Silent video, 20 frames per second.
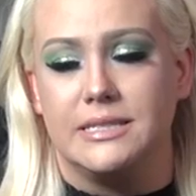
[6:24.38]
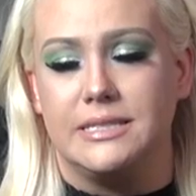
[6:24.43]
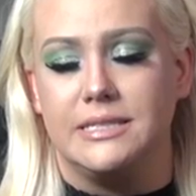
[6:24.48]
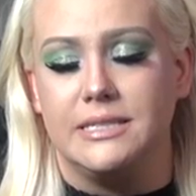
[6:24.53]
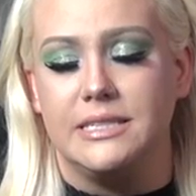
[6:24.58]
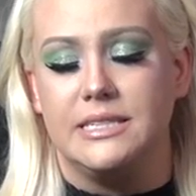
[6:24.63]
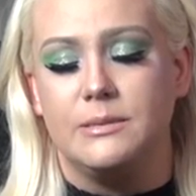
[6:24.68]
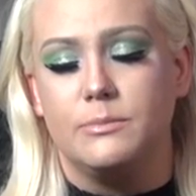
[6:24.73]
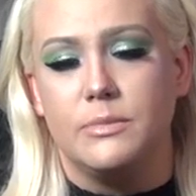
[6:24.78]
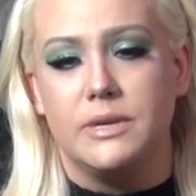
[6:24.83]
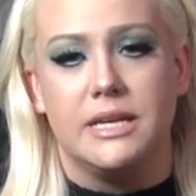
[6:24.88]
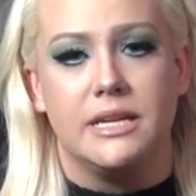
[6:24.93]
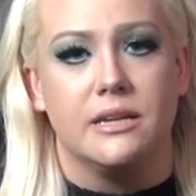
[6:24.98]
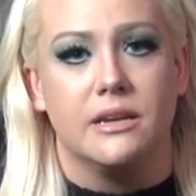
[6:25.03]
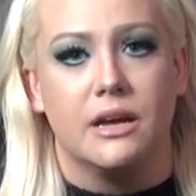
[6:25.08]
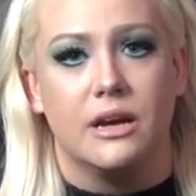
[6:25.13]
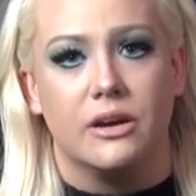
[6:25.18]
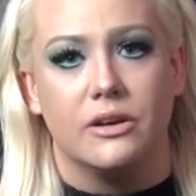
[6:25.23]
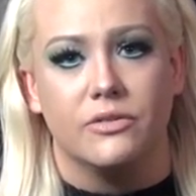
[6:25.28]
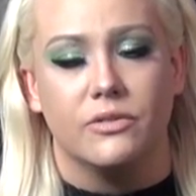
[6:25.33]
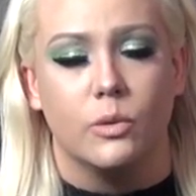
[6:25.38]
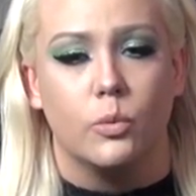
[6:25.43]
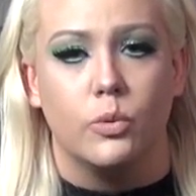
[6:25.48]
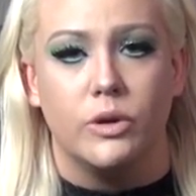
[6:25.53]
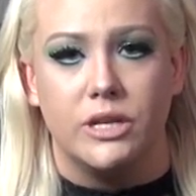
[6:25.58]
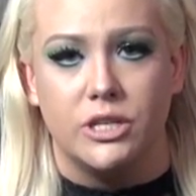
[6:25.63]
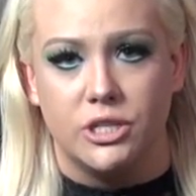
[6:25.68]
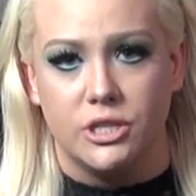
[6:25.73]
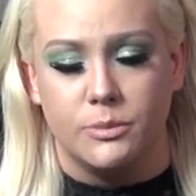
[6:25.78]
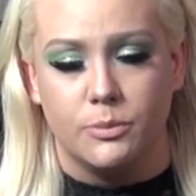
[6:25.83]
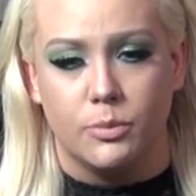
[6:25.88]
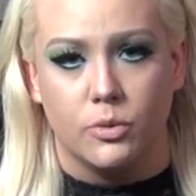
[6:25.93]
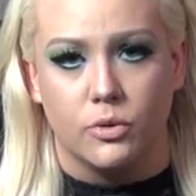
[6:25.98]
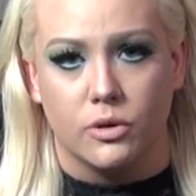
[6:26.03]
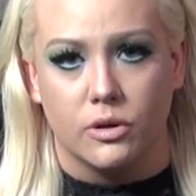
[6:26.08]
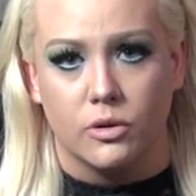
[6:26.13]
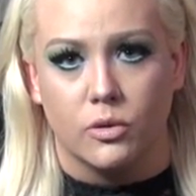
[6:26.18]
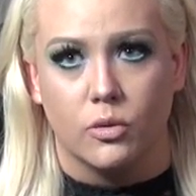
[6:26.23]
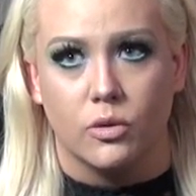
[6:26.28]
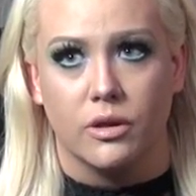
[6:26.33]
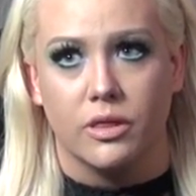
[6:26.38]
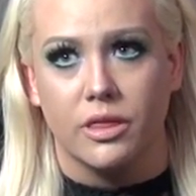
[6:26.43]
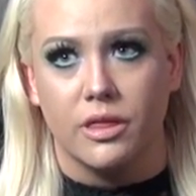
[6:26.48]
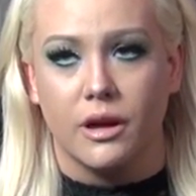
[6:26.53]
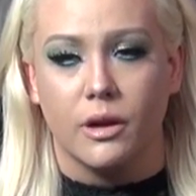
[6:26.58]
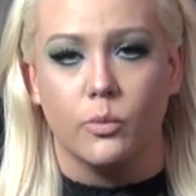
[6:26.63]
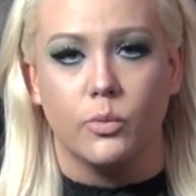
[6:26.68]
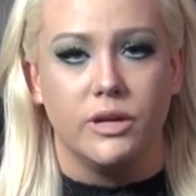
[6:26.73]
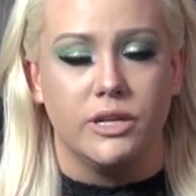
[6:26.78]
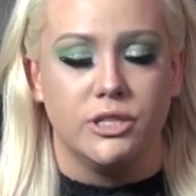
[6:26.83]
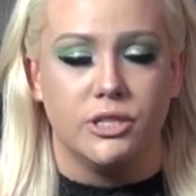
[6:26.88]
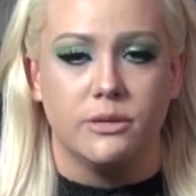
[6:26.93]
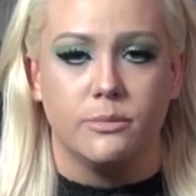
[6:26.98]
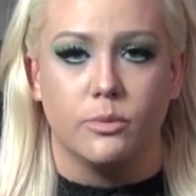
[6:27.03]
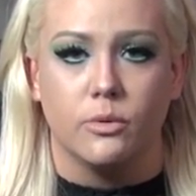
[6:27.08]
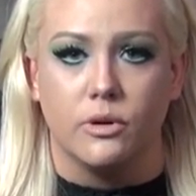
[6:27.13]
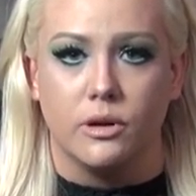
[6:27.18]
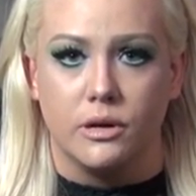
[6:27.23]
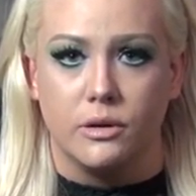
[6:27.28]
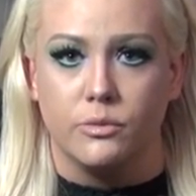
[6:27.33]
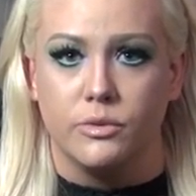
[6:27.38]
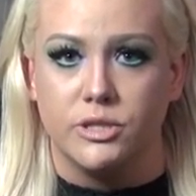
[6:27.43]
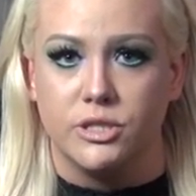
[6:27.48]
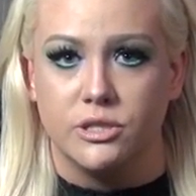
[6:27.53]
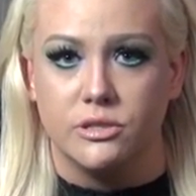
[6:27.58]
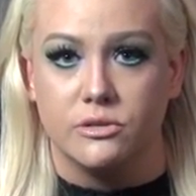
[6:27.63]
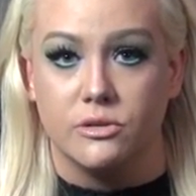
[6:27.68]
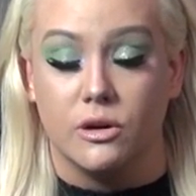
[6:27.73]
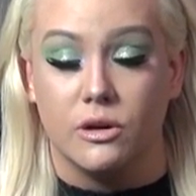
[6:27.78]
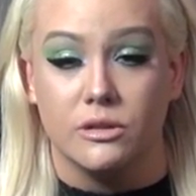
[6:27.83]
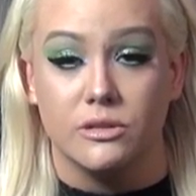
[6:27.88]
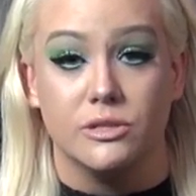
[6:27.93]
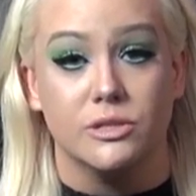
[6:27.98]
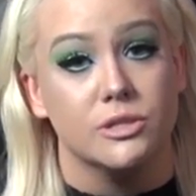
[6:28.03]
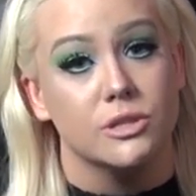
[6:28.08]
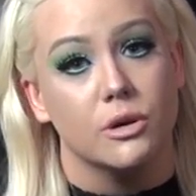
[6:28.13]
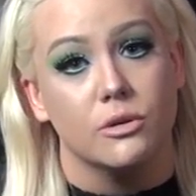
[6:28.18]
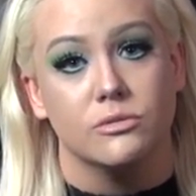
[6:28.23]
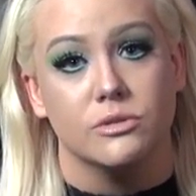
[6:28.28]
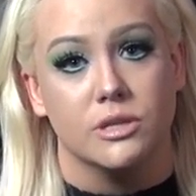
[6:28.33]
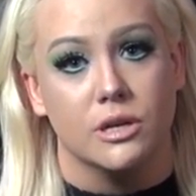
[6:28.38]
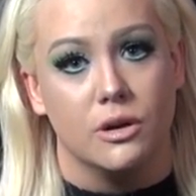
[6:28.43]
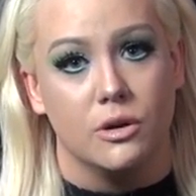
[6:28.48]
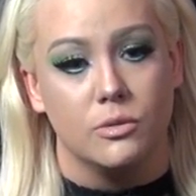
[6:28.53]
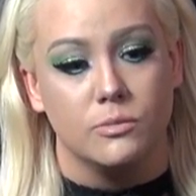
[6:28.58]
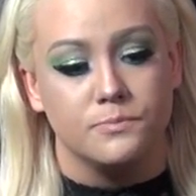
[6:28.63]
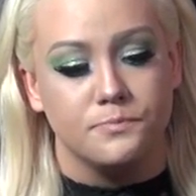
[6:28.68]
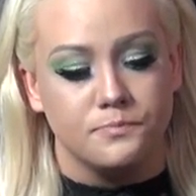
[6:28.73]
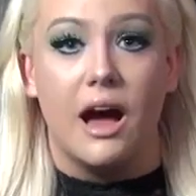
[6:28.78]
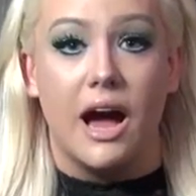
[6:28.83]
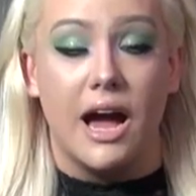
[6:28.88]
demon of a Ouija board or the Ouija board, which is called Zozo.